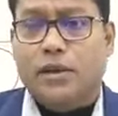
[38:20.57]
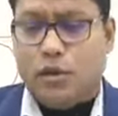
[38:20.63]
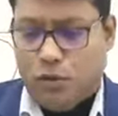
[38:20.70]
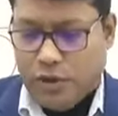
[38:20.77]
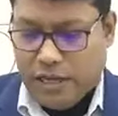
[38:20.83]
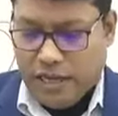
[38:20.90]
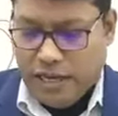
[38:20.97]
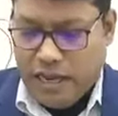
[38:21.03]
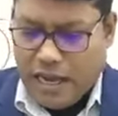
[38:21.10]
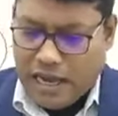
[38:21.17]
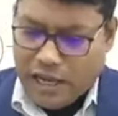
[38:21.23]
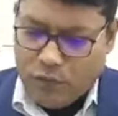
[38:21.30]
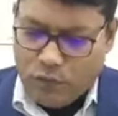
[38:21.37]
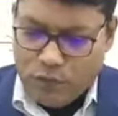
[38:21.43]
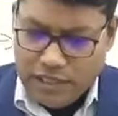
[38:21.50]
Okay,
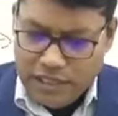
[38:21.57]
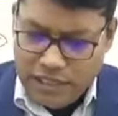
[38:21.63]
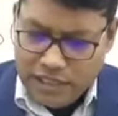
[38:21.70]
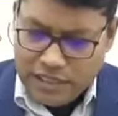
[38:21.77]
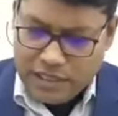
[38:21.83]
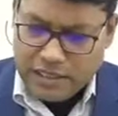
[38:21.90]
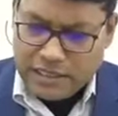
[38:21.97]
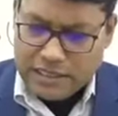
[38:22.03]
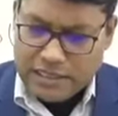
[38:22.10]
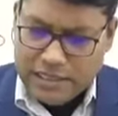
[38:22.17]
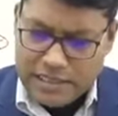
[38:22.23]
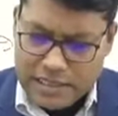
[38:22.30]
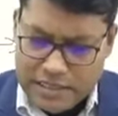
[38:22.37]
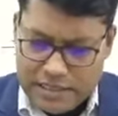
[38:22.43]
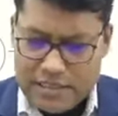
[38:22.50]
I only
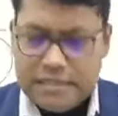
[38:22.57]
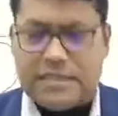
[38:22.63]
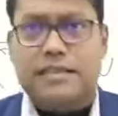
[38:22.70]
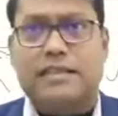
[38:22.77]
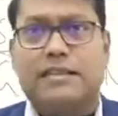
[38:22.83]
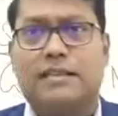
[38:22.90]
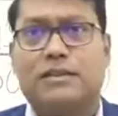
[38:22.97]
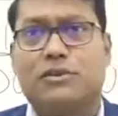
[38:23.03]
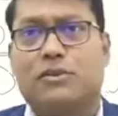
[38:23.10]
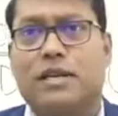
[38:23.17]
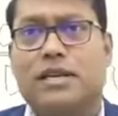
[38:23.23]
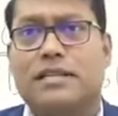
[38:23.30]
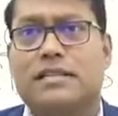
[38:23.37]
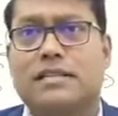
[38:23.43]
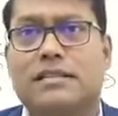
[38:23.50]
discussed here. You
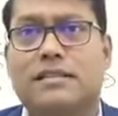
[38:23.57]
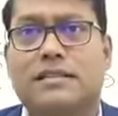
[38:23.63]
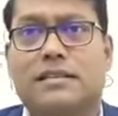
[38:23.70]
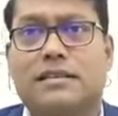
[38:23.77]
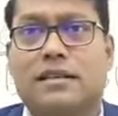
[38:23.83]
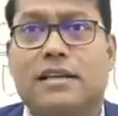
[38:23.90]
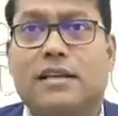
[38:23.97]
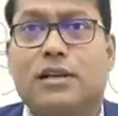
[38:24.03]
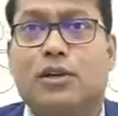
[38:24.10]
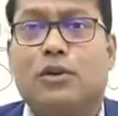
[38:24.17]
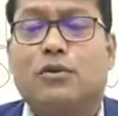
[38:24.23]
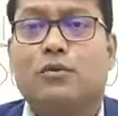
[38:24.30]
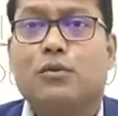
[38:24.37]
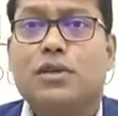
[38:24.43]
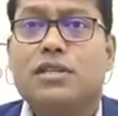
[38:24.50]
can just
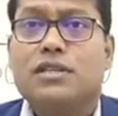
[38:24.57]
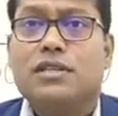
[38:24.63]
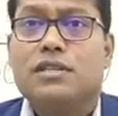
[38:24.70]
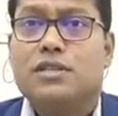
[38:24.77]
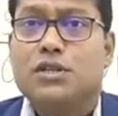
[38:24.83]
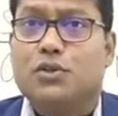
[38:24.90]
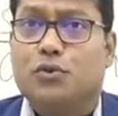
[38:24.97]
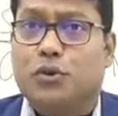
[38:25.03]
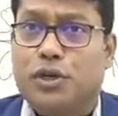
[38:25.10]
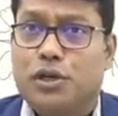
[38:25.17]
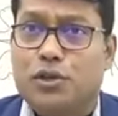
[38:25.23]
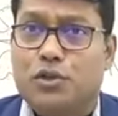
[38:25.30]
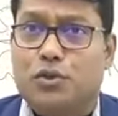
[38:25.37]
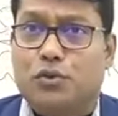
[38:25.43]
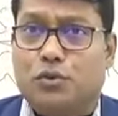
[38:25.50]
which is
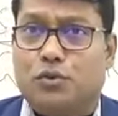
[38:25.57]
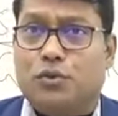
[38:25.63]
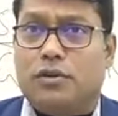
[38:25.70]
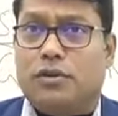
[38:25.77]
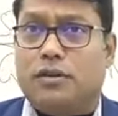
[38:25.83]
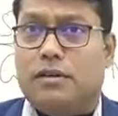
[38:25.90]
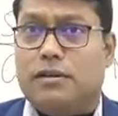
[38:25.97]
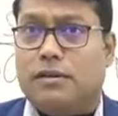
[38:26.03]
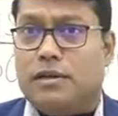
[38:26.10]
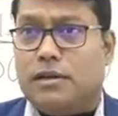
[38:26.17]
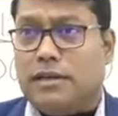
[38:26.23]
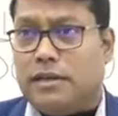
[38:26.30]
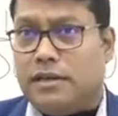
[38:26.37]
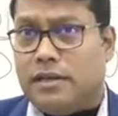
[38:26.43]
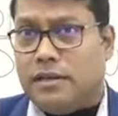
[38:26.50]
going to
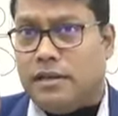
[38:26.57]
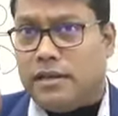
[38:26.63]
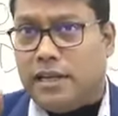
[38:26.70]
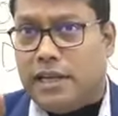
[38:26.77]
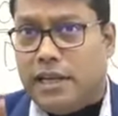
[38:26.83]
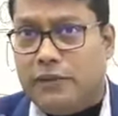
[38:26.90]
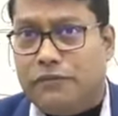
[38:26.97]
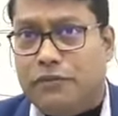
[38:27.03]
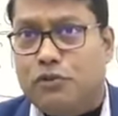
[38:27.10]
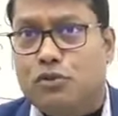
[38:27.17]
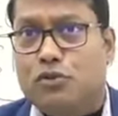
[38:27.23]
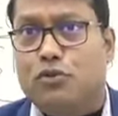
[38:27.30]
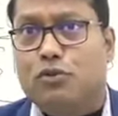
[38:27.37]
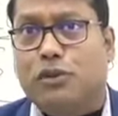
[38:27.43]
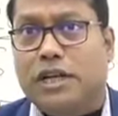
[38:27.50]
help you
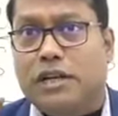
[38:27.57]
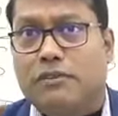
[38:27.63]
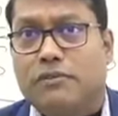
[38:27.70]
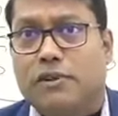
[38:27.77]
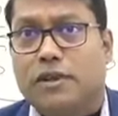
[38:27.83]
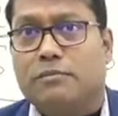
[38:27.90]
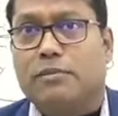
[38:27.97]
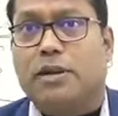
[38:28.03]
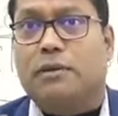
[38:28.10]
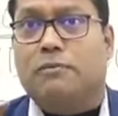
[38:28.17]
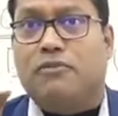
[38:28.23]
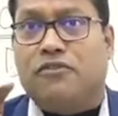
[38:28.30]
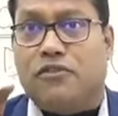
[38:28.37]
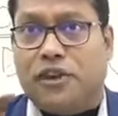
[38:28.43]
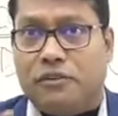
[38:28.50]
to develop a
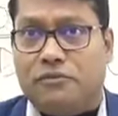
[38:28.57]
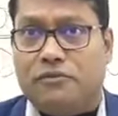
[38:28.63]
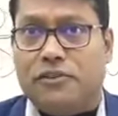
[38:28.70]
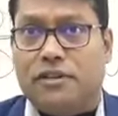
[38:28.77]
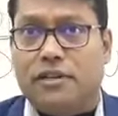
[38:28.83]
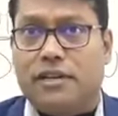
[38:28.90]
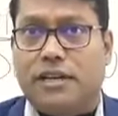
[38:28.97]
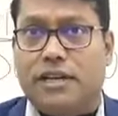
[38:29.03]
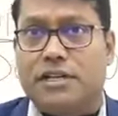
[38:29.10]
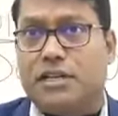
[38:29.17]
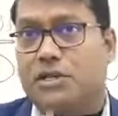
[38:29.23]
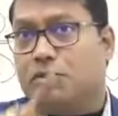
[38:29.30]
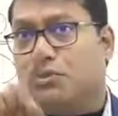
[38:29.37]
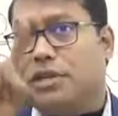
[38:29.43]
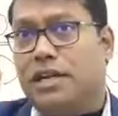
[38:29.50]
framework related
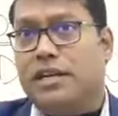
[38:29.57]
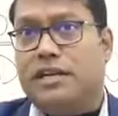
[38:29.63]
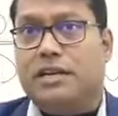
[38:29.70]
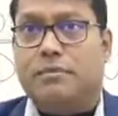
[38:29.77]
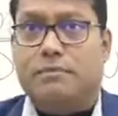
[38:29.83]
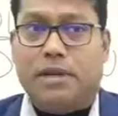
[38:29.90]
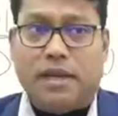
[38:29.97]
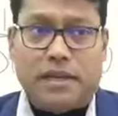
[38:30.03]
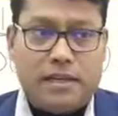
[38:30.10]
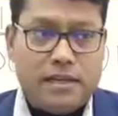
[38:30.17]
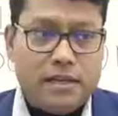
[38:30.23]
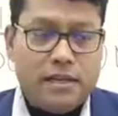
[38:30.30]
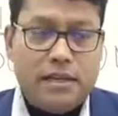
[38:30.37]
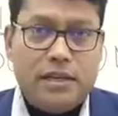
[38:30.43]
to the Indian planning.